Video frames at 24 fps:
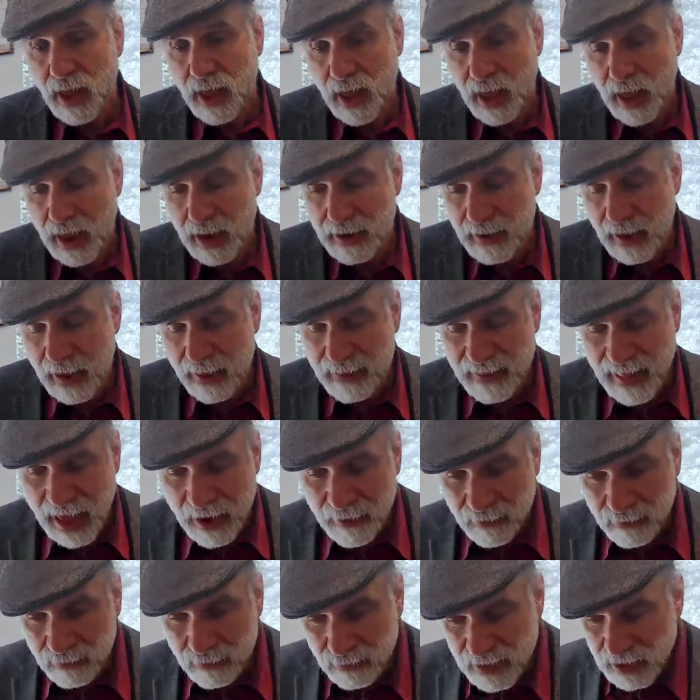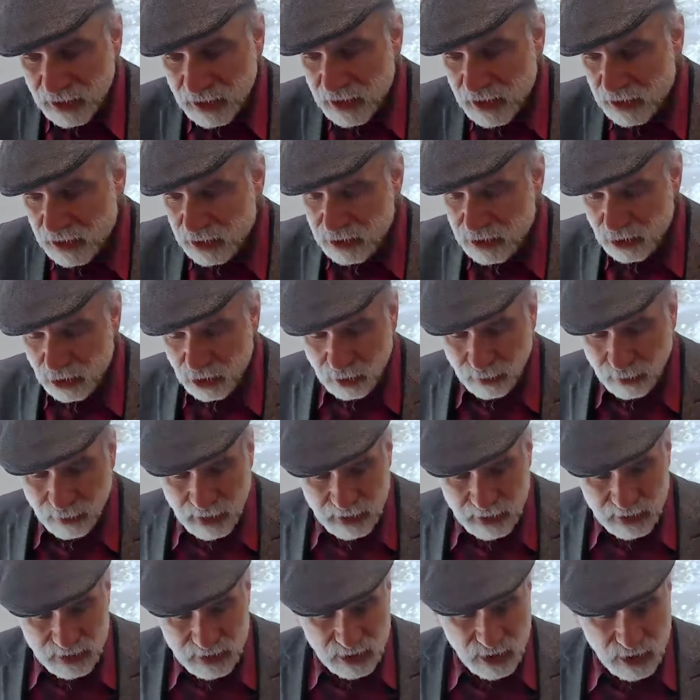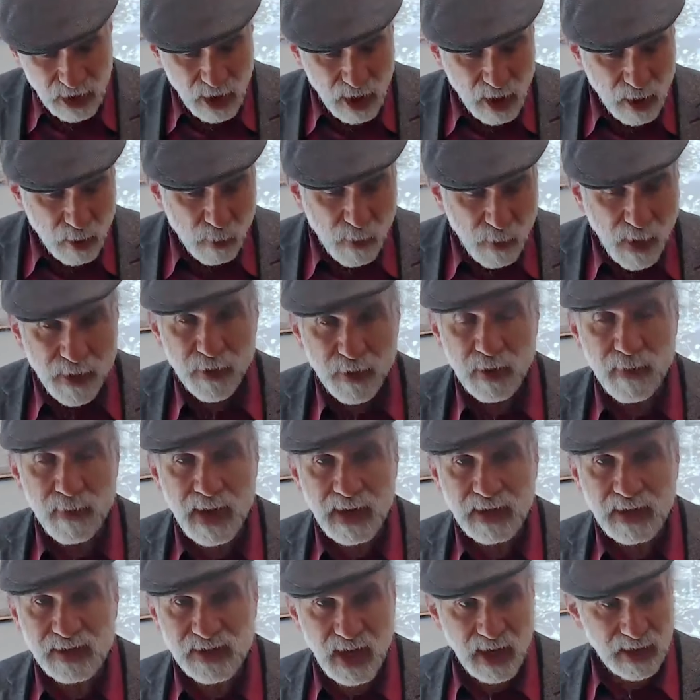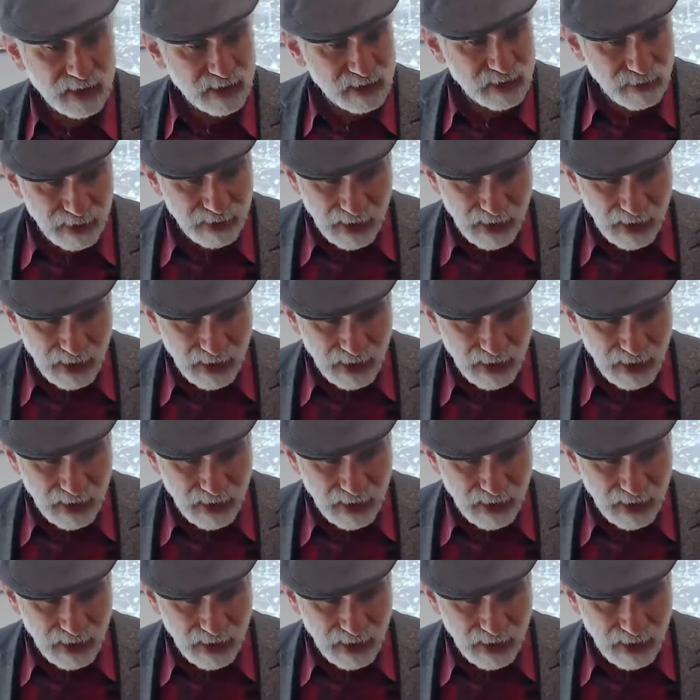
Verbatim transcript: And, and that really determines whether it makes sense.